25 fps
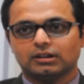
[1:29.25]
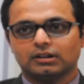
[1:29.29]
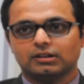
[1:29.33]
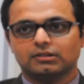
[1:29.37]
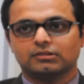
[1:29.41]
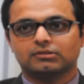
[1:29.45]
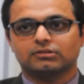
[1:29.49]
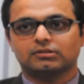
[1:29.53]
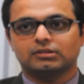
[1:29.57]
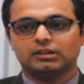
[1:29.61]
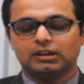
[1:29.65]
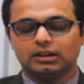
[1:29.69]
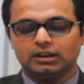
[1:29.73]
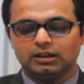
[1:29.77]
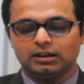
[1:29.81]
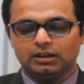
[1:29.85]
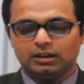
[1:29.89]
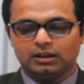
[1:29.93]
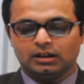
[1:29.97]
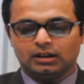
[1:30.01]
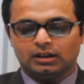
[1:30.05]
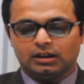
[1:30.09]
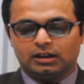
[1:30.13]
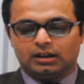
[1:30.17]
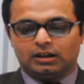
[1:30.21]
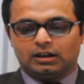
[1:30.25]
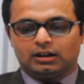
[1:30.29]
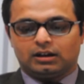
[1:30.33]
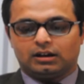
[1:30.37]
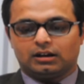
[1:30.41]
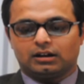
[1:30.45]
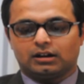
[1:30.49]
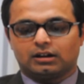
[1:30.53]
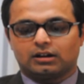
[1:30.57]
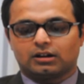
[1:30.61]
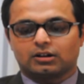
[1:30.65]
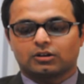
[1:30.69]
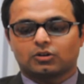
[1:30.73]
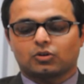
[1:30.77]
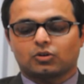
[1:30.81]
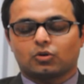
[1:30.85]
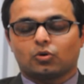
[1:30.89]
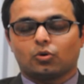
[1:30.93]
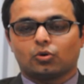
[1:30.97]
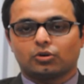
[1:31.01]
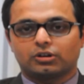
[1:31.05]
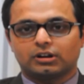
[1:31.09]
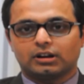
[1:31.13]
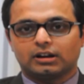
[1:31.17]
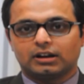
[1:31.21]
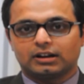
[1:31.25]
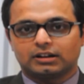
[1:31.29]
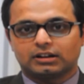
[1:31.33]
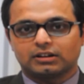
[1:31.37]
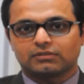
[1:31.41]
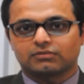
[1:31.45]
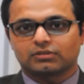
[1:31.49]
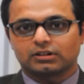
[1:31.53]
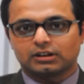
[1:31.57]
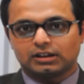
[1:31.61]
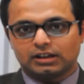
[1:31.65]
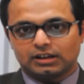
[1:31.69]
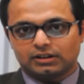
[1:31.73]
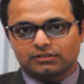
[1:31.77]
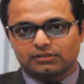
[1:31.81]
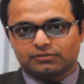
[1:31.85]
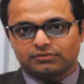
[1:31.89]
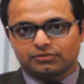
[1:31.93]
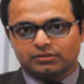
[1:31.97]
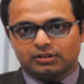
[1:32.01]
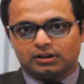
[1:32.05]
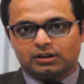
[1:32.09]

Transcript: is the correlative relief.